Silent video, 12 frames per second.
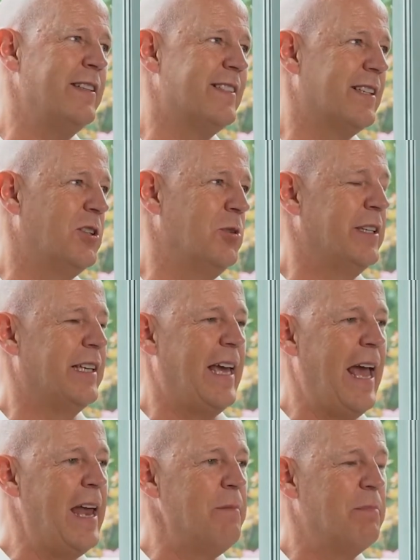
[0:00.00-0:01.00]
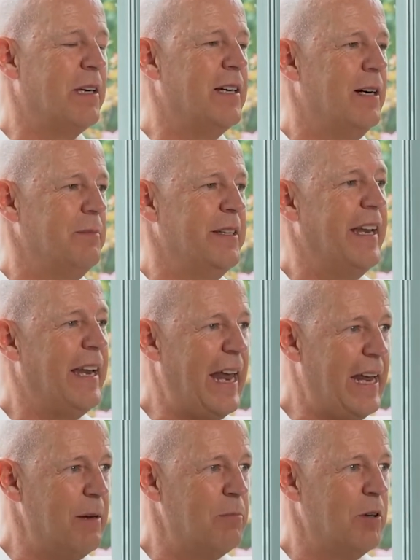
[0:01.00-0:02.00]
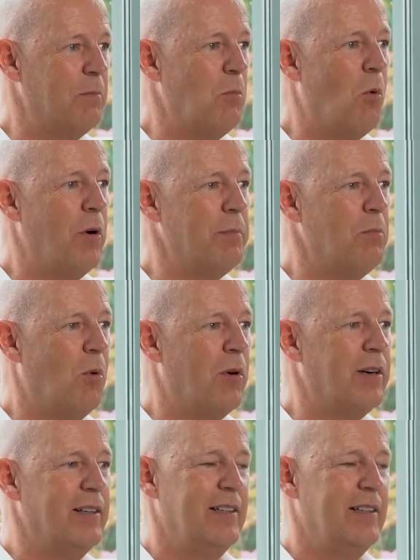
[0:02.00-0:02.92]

security can become an enabler more and more.